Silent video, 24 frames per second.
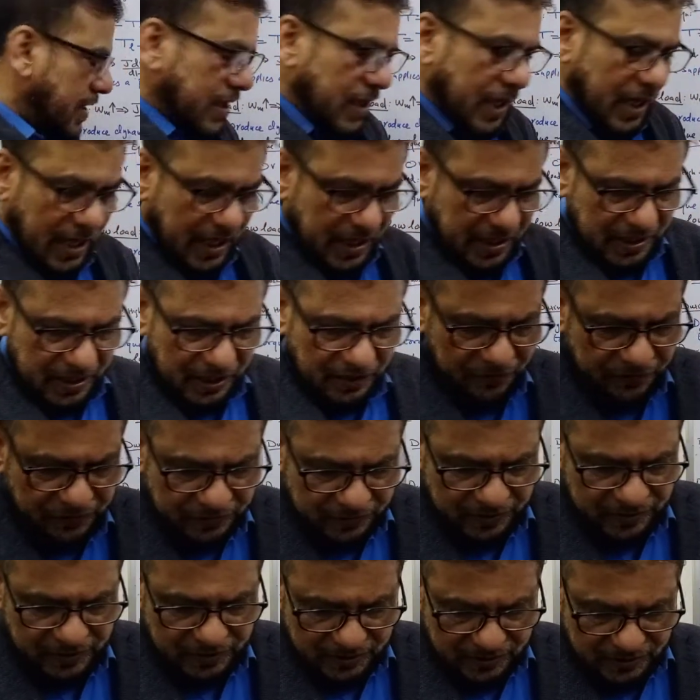And if
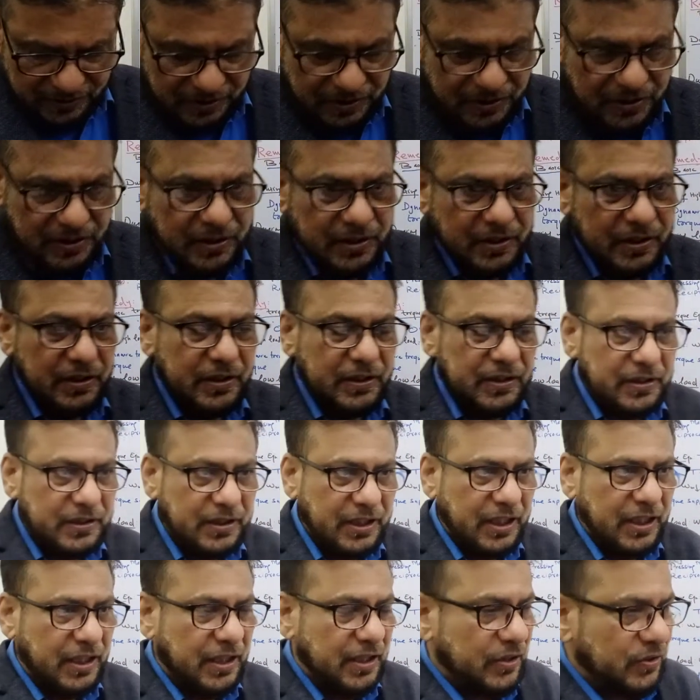
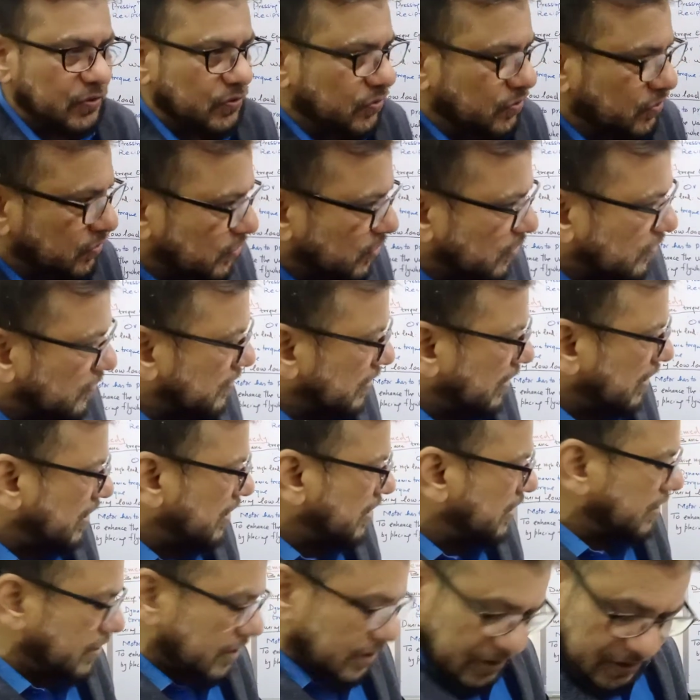the source
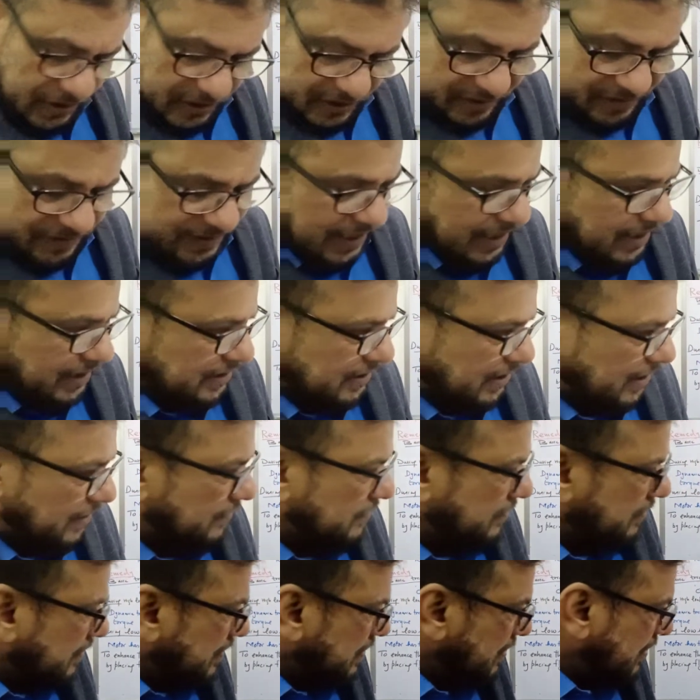current is like this,